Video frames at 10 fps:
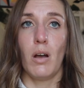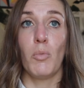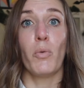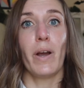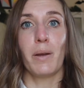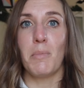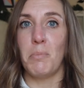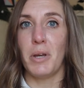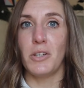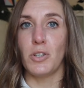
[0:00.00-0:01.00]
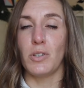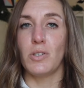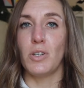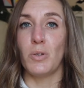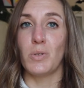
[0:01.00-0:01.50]
or recommend patients
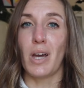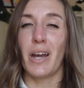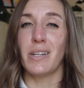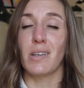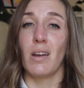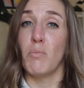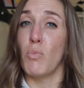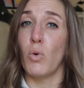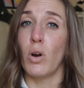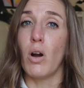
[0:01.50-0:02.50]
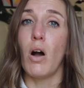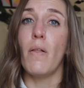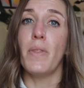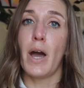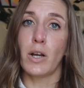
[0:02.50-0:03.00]
to use ice kind of more
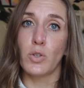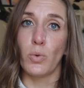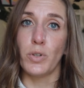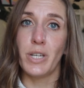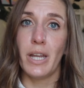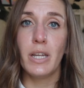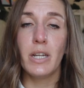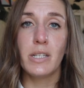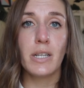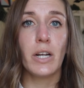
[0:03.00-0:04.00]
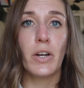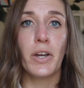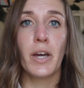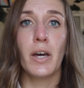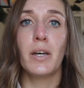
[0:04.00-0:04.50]
on the actual tendinous
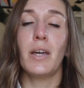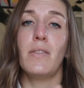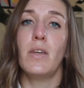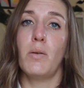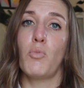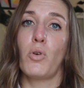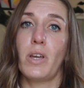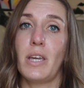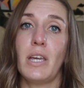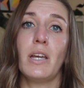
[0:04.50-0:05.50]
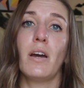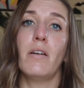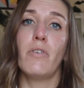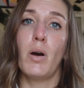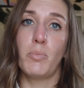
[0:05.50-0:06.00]
area and then more heat kind
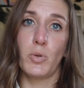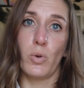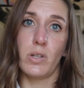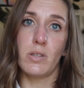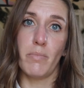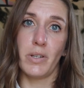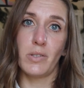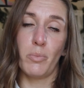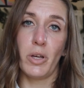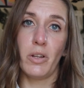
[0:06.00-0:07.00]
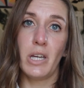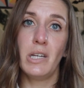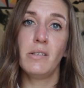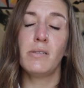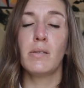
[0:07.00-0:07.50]
of up towards the muscle
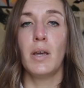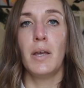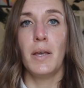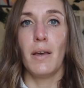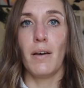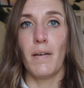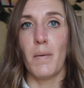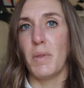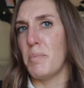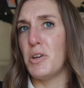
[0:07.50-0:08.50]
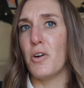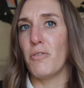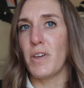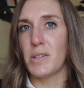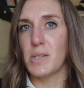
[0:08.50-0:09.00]
bellies. Let me know
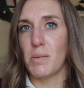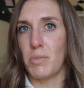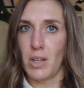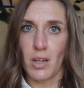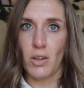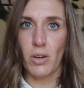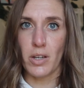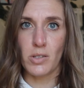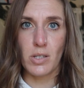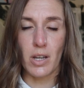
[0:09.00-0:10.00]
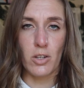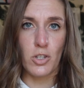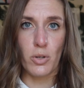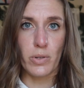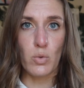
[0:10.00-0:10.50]
if that's something that you guys tend to
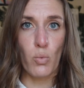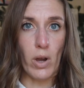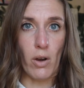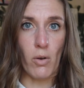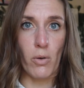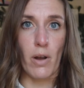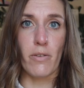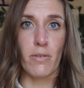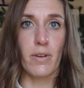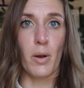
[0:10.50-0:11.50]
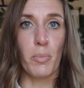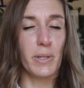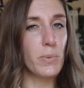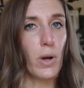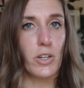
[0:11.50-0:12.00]
do as well, or other
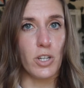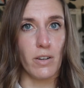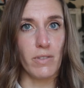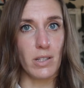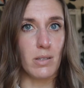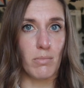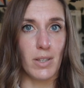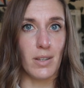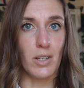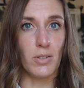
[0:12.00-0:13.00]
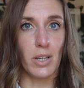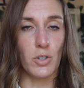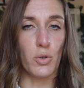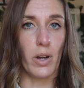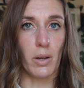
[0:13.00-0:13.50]
therapists watching if that's something that you
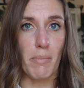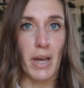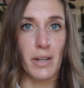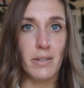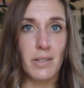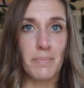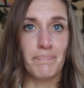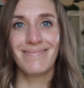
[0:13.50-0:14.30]
tend to recommend.